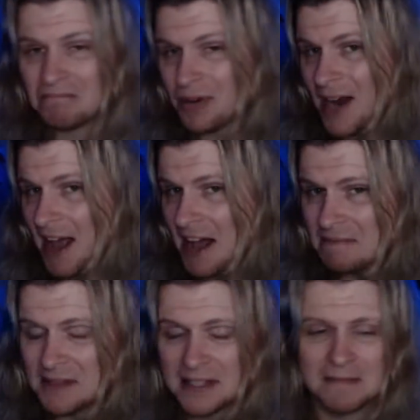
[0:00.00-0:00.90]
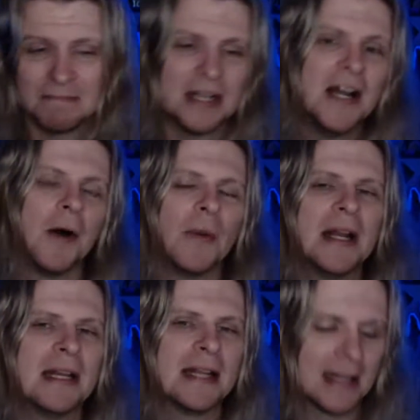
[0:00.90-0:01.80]
perhaps, but no, we
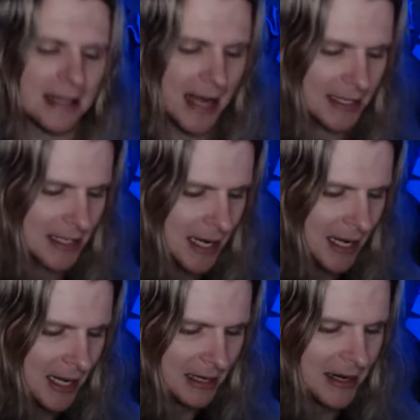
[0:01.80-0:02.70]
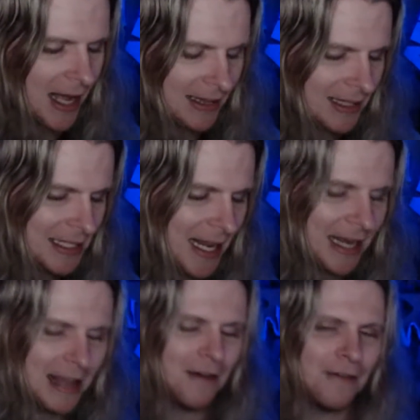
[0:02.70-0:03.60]
didn't get that. Not the
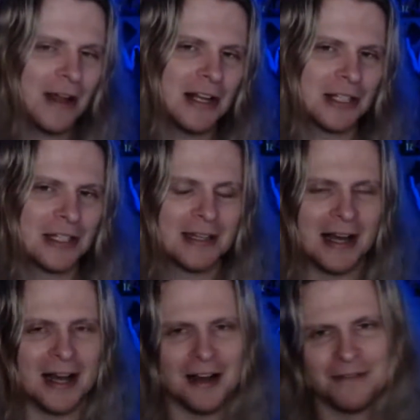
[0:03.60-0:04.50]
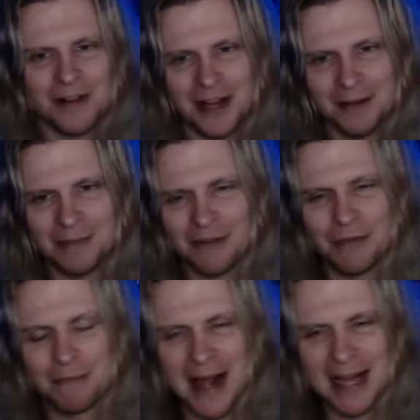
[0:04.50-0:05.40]
standing ovation of
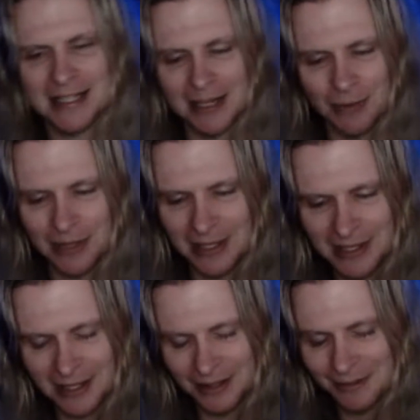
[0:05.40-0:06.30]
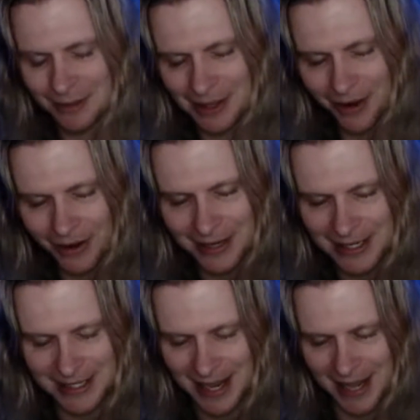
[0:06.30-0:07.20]
the past, like when the
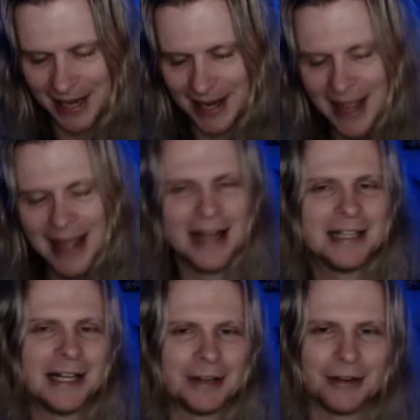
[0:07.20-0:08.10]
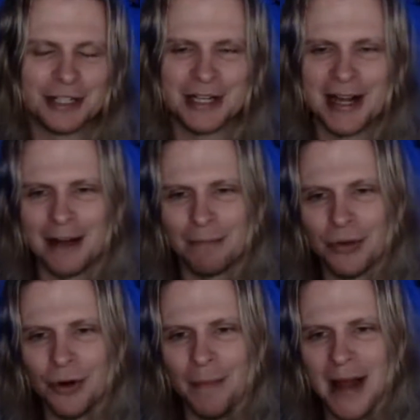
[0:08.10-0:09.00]
Hardys and Edge and Christian had a
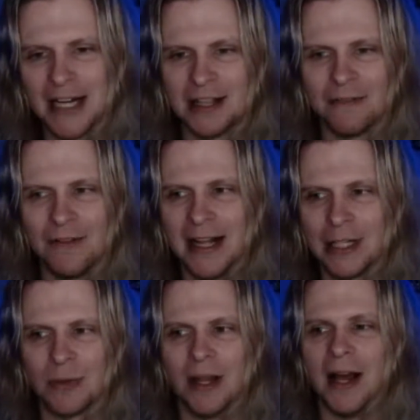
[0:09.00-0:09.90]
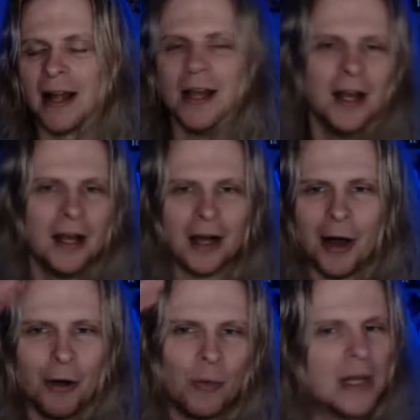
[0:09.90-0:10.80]
brutal match, and the fans were like,
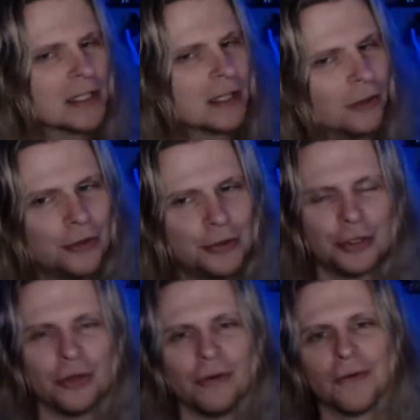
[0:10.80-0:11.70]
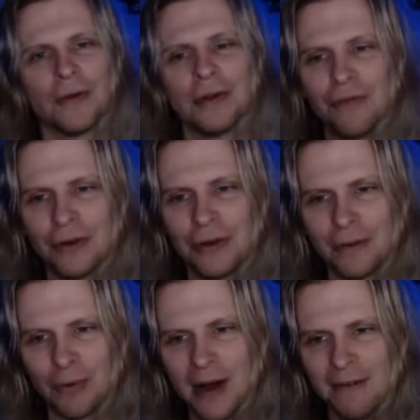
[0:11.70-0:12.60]
"Oh, we salute you for your
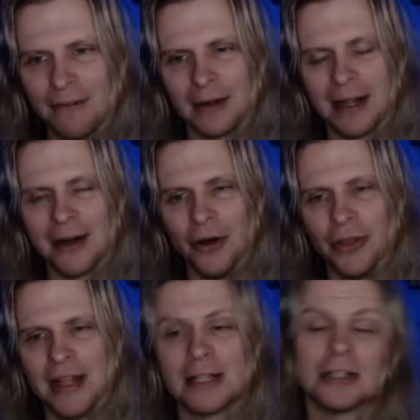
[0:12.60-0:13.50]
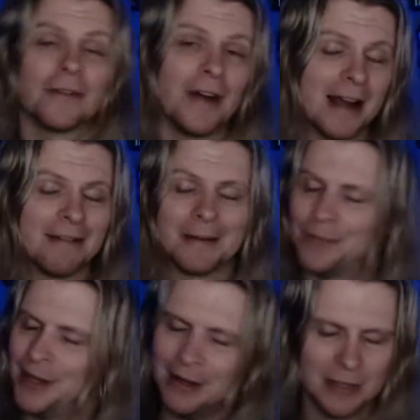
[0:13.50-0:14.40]
bravery and all this and surviving."
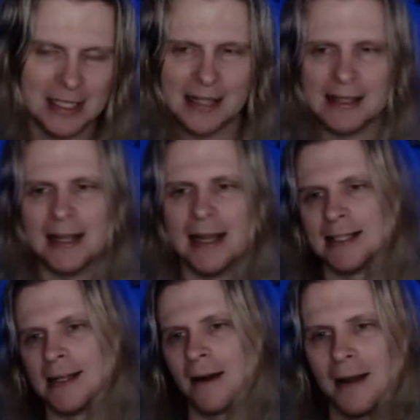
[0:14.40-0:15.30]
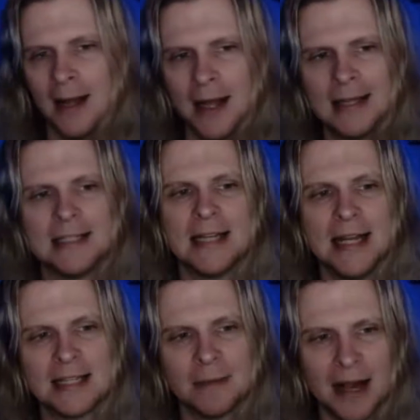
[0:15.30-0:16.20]
It was not the case here. She
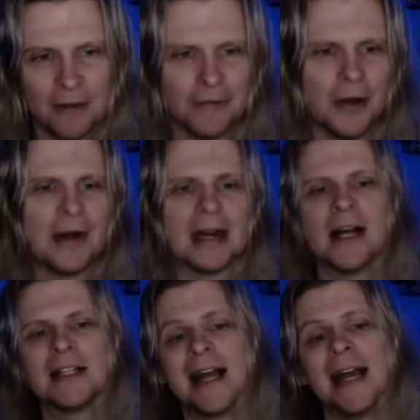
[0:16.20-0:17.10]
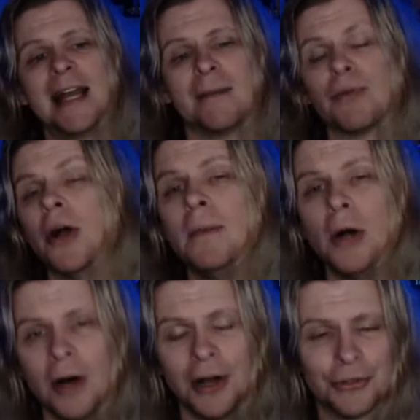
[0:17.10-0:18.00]
takes the microphone and cuts a
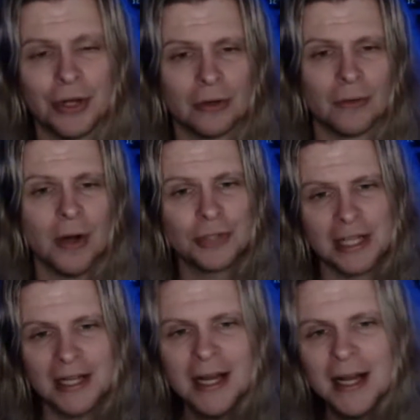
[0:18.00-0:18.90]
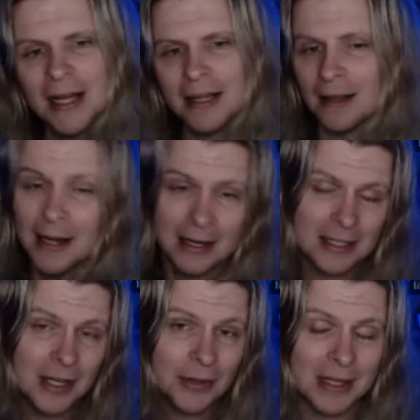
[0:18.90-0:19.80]
promo on Thunder Rosa, letting us
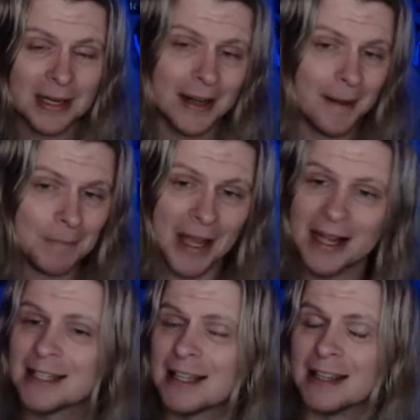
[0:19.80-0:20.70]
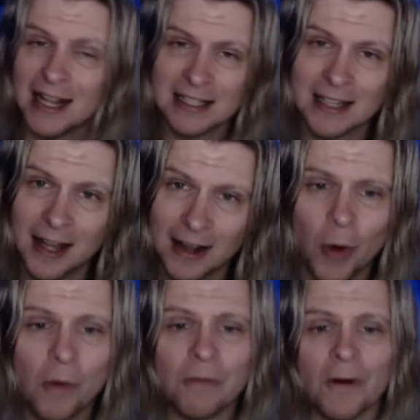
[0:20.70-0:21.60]
know that I guess that's not
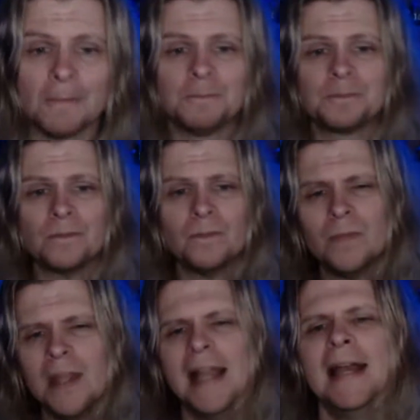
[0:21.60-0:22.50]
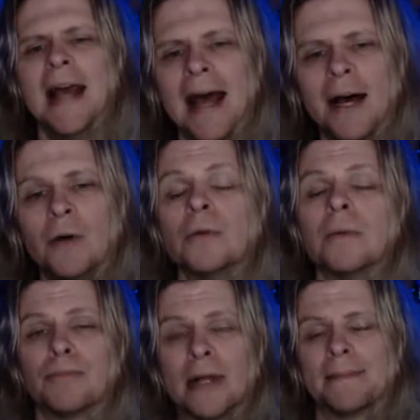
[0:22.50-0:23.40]
over, and how
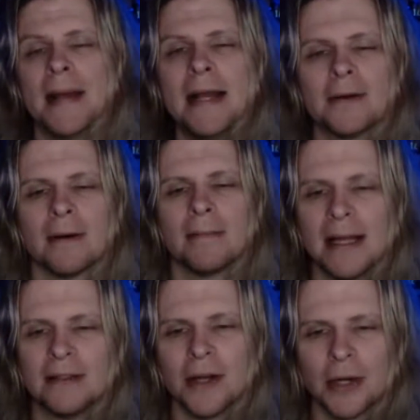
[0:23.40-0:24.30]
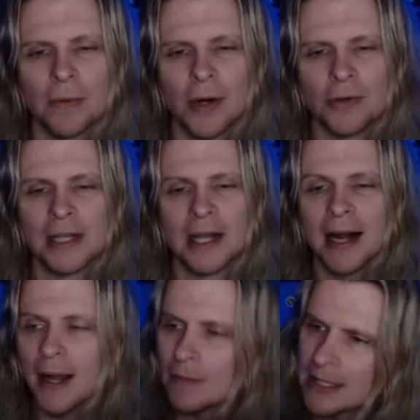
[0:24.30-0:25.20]
Britt Baker made Thunder Rosa.
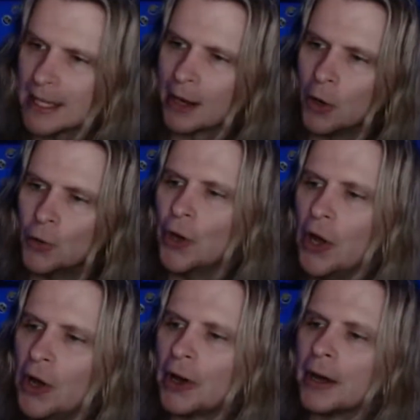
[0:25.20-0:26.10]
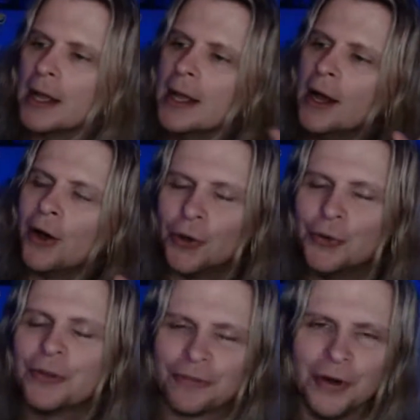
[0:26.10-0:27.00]
And I was like, "Hold on,
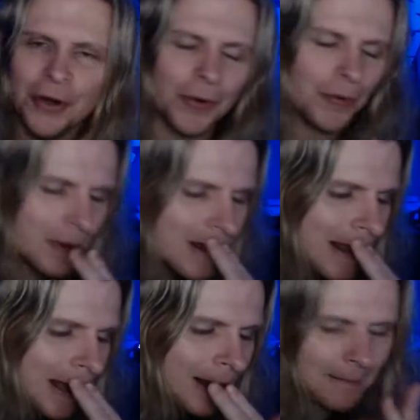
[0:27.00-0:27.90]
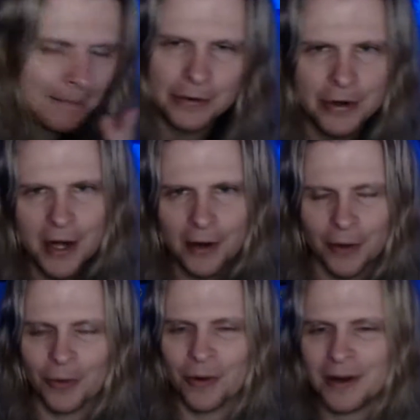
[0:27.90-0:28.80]
hold the phone."
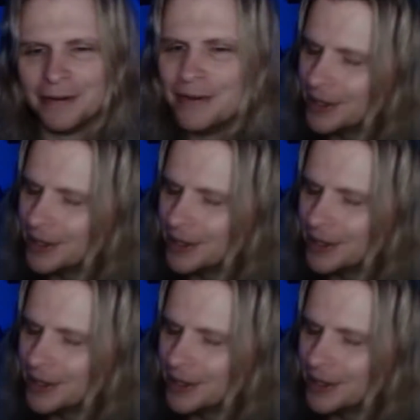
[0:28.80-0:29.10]
No.